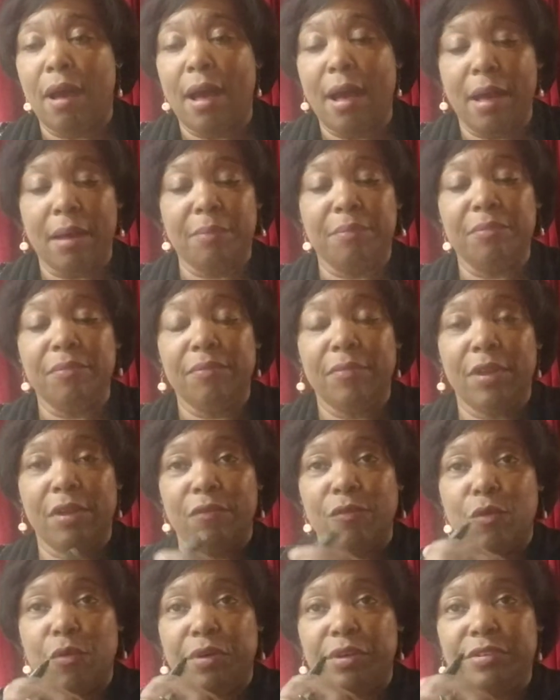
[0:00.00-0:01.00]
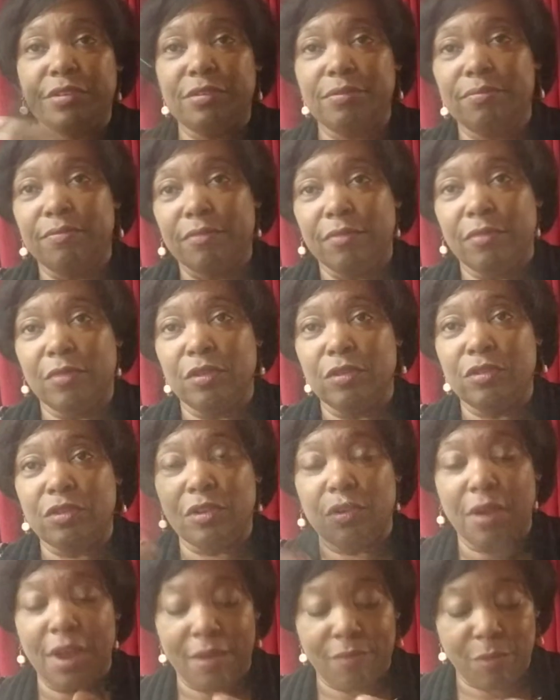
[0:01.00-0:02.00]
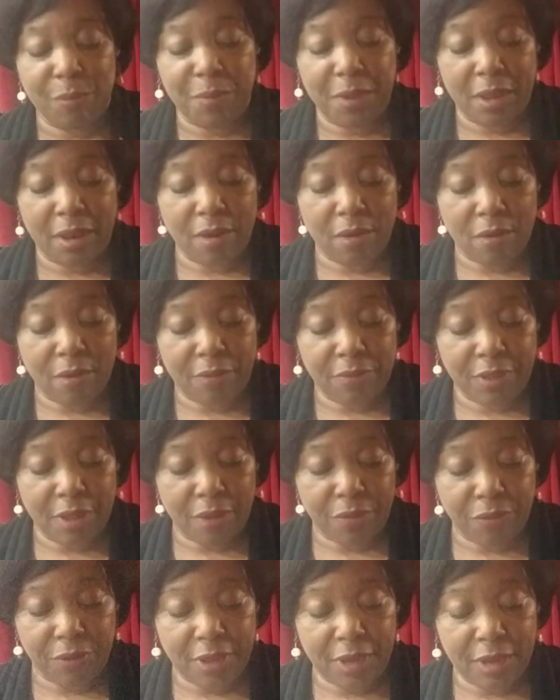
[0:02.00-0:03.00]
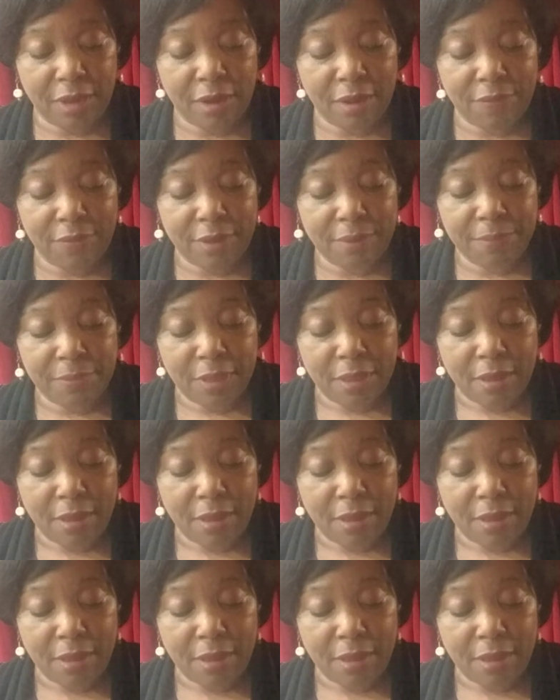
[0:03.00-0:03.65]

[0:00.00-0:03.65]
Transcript: And of course, you still have a pen on the other end of it.